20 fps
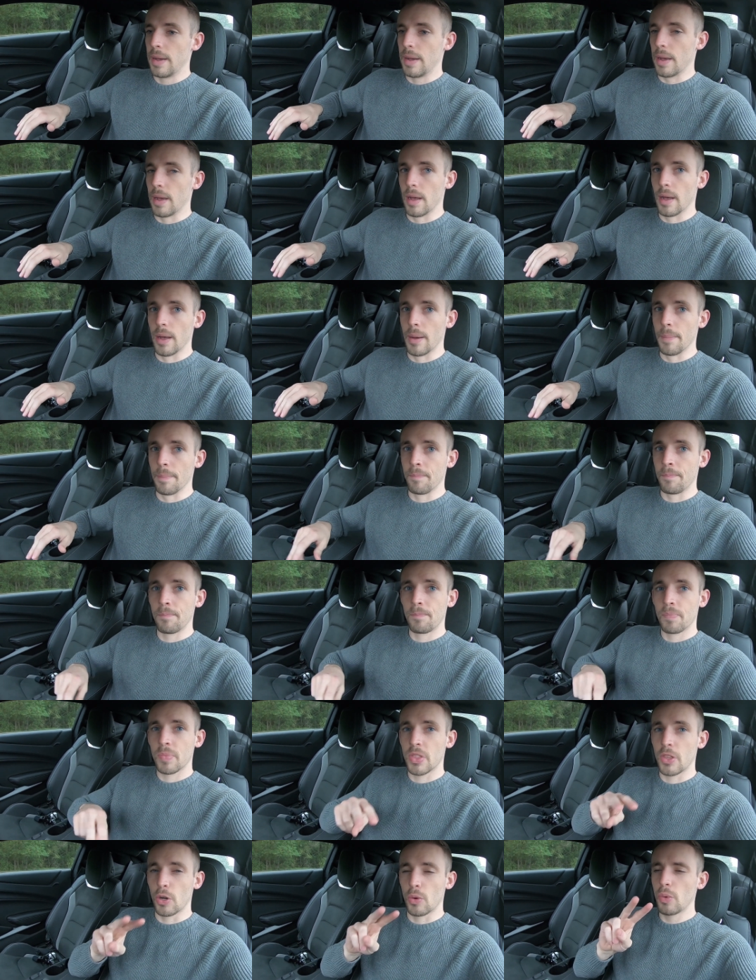
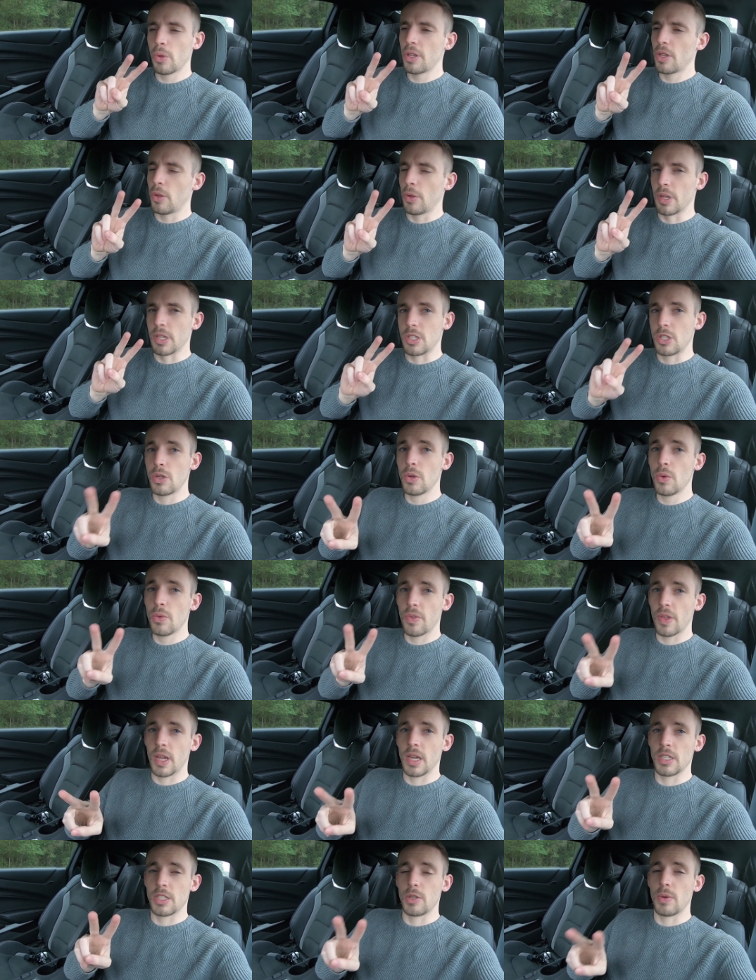There are really only two
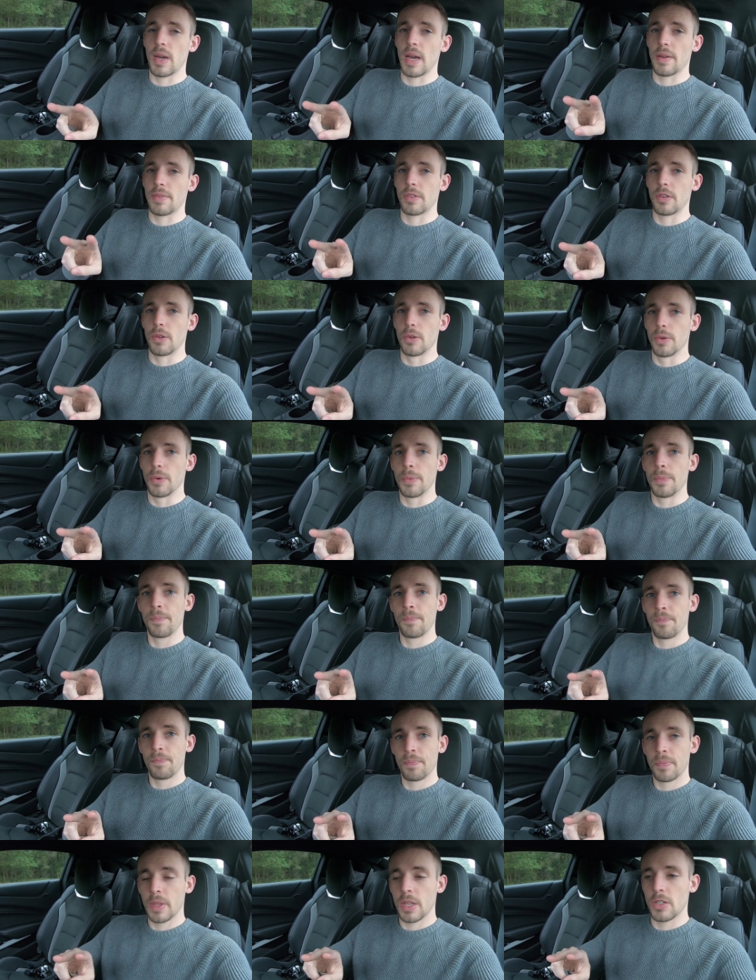things you have to do.
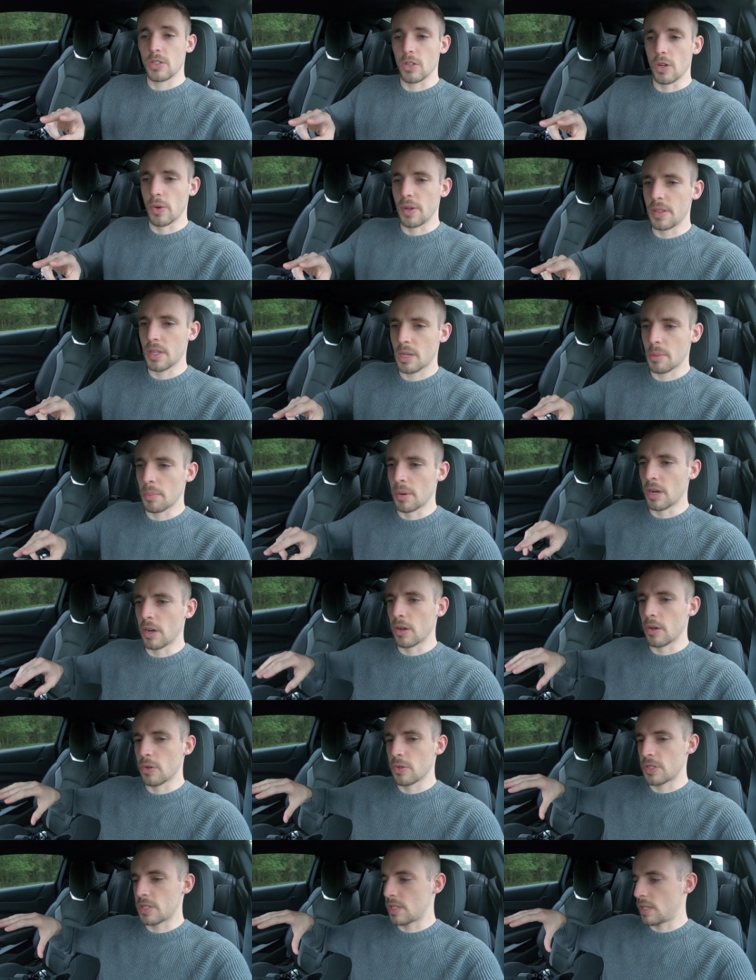So in the
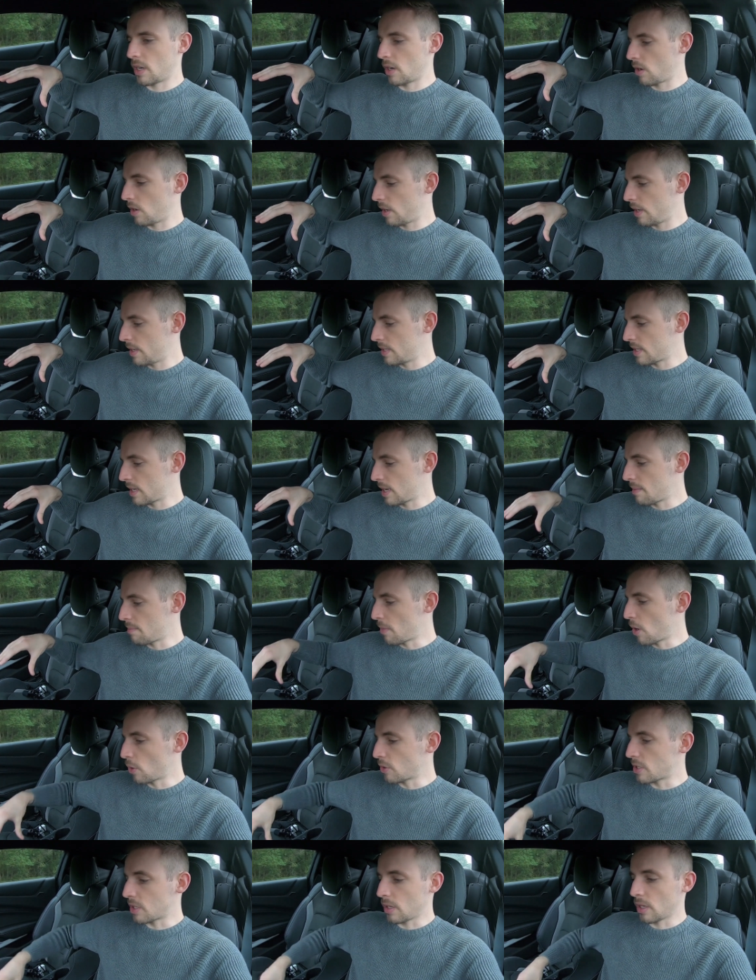Camaros, there is a
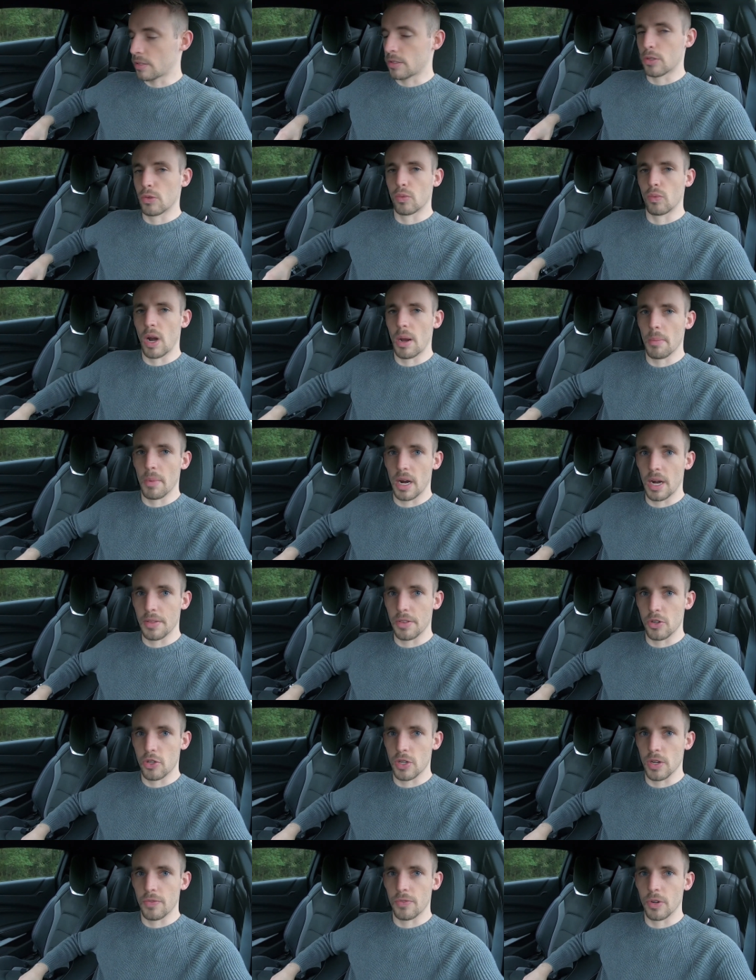mode selector right behind the
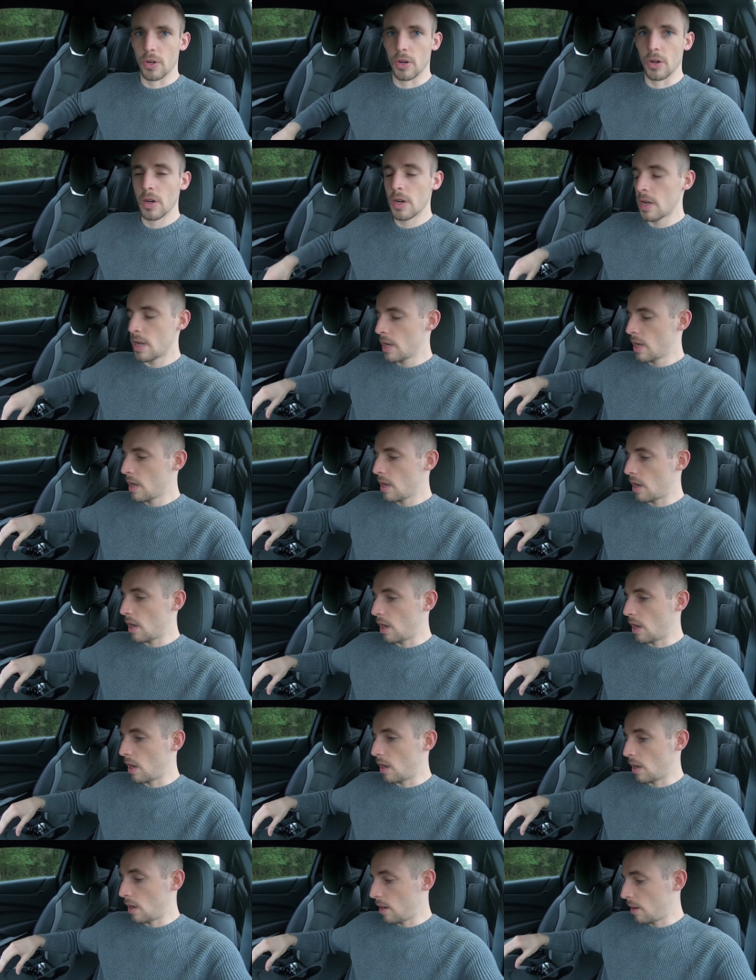shifter,
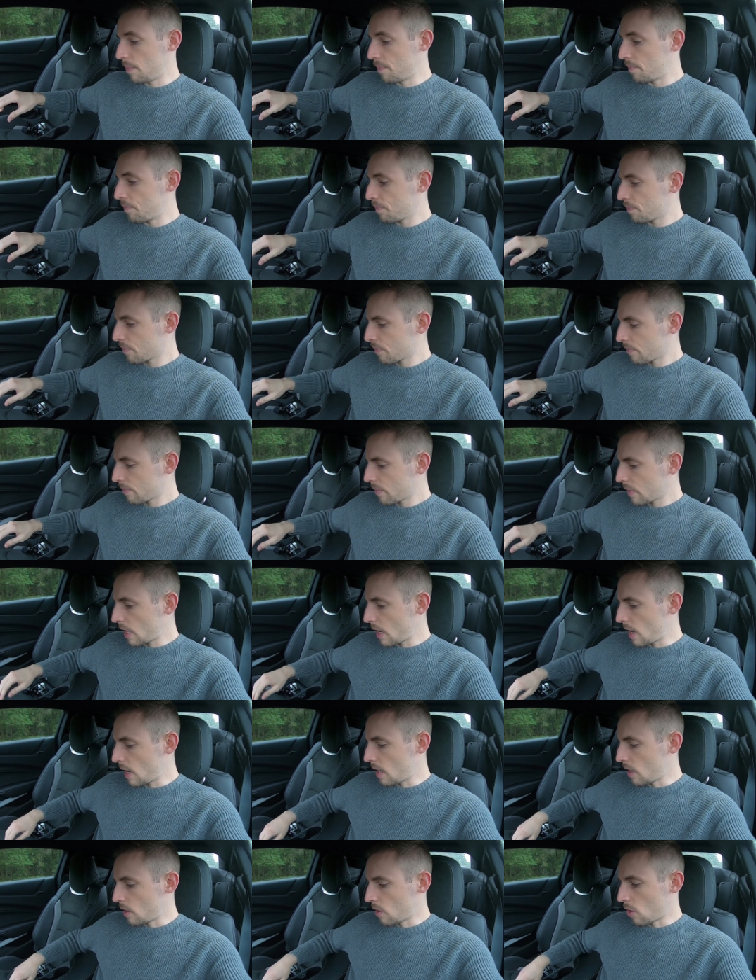
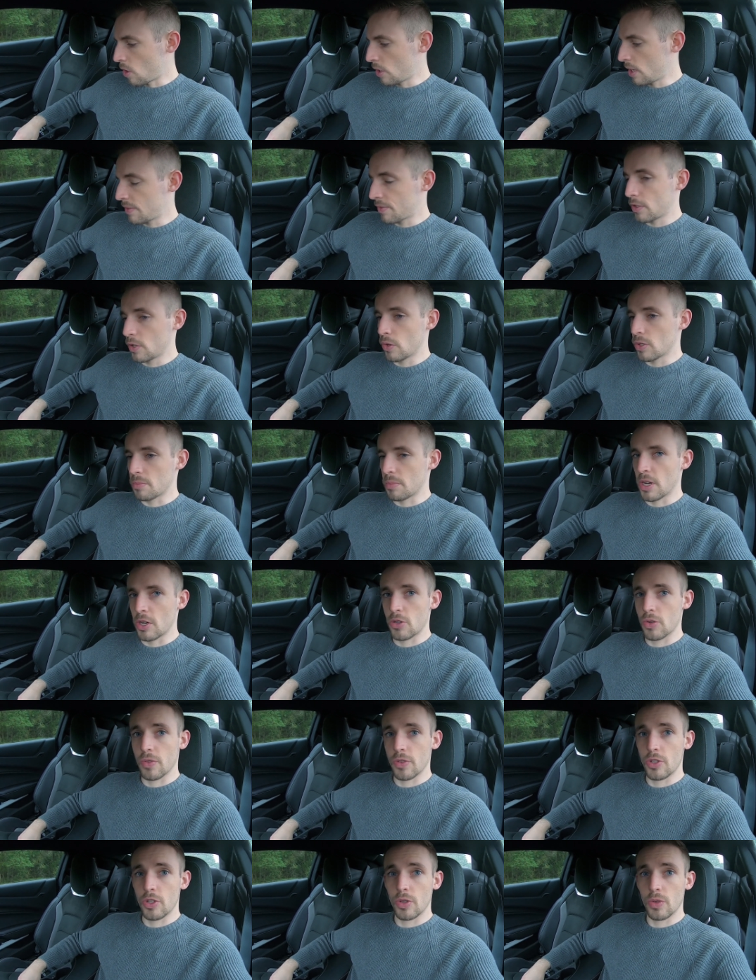and all you have to do is make
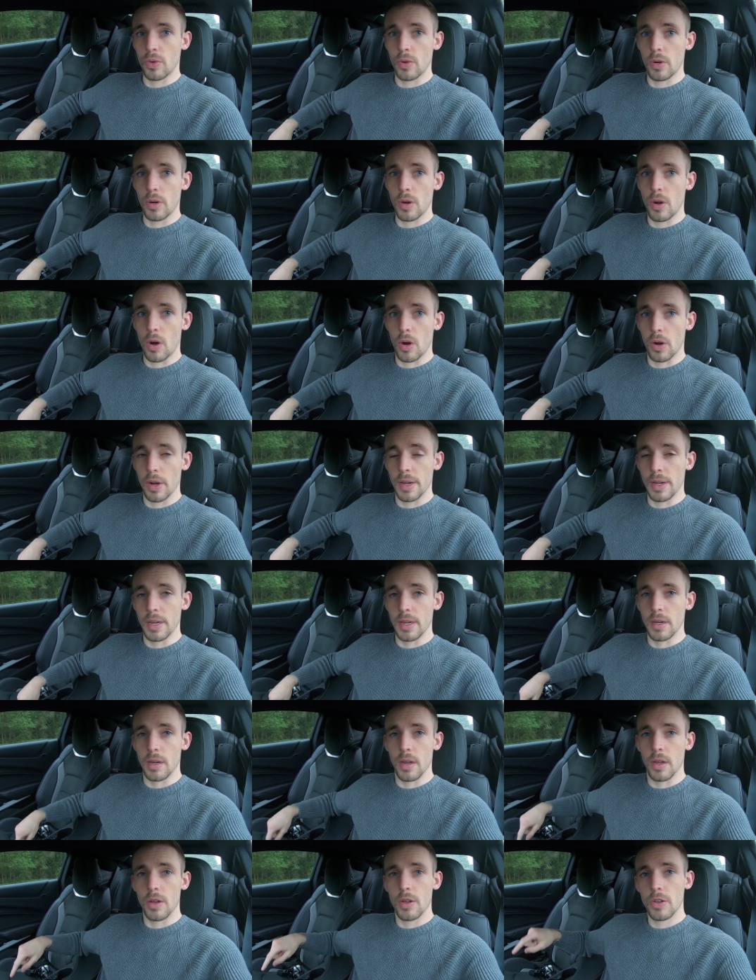sure that you are
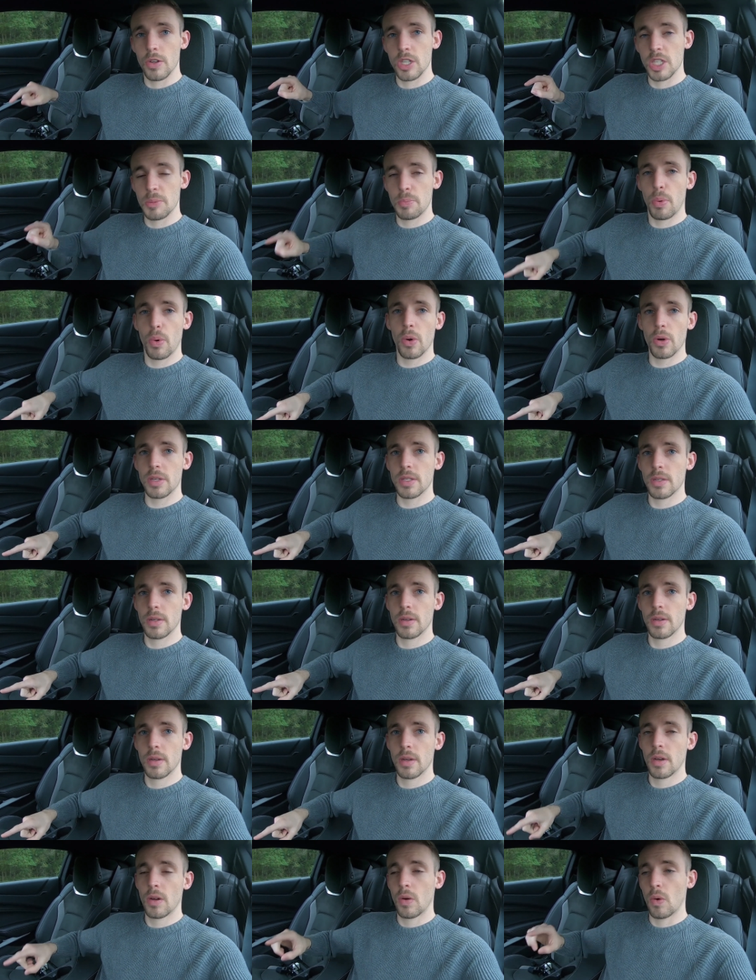in sport
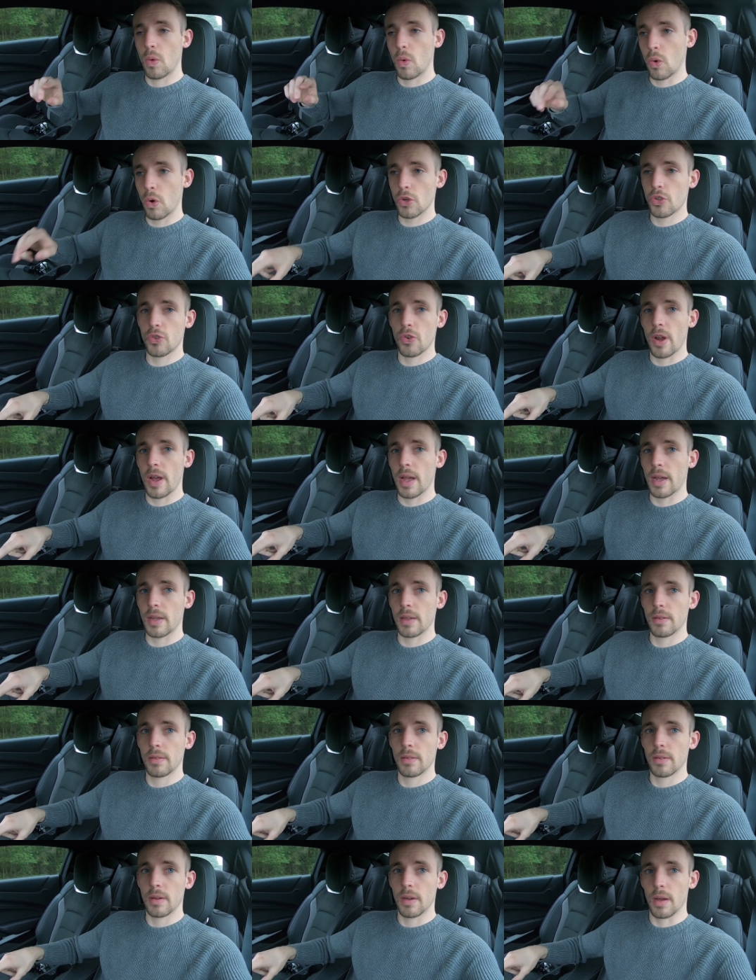or track,
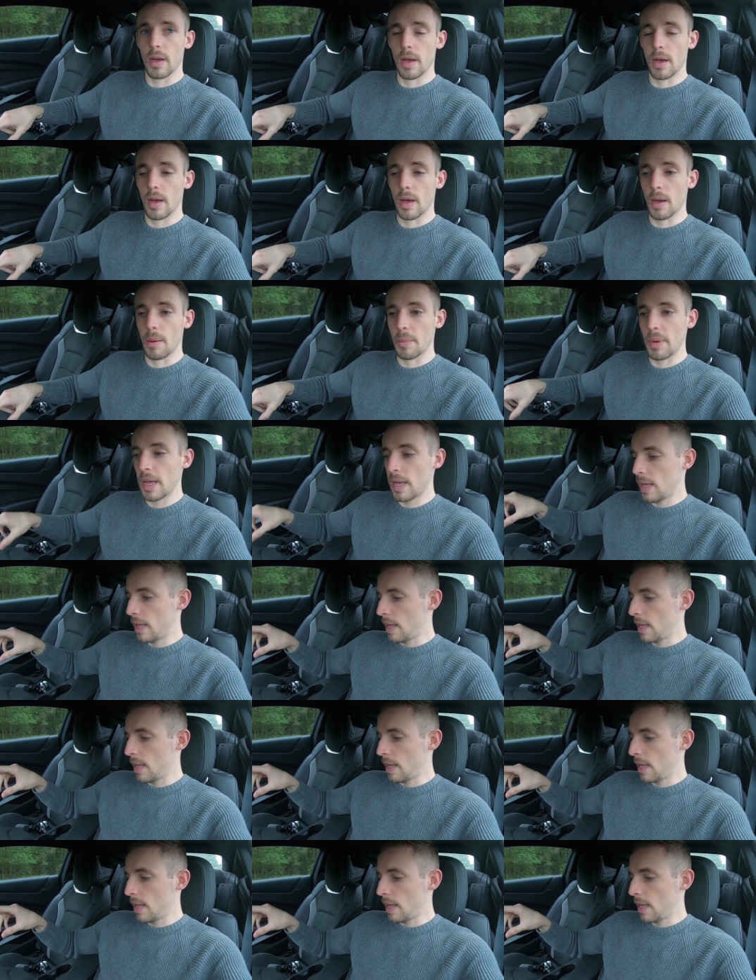and